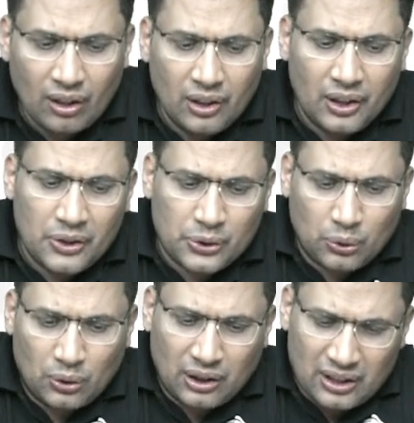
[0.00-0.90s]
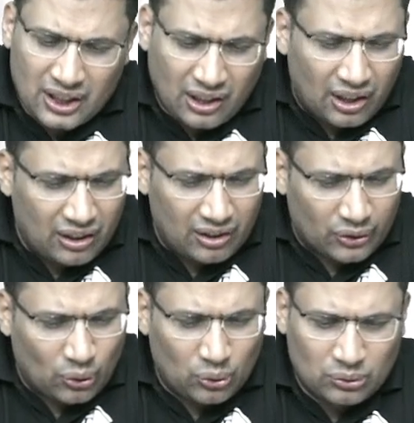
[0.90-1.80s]
So skull,
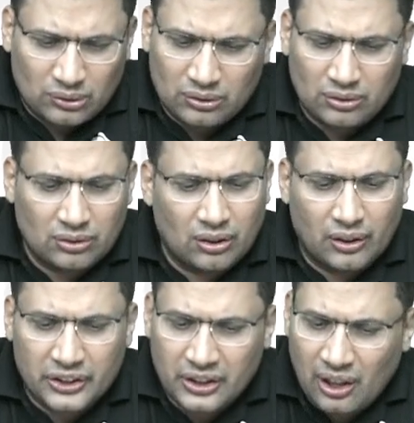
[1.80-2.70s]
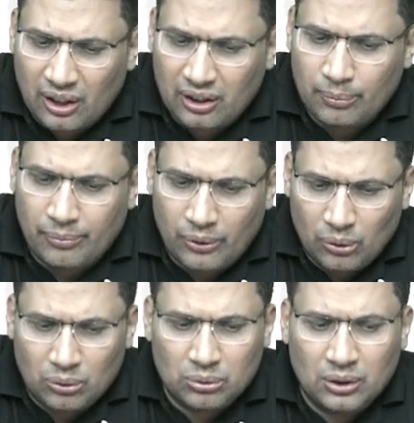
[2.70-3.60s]
no. Sternum, no.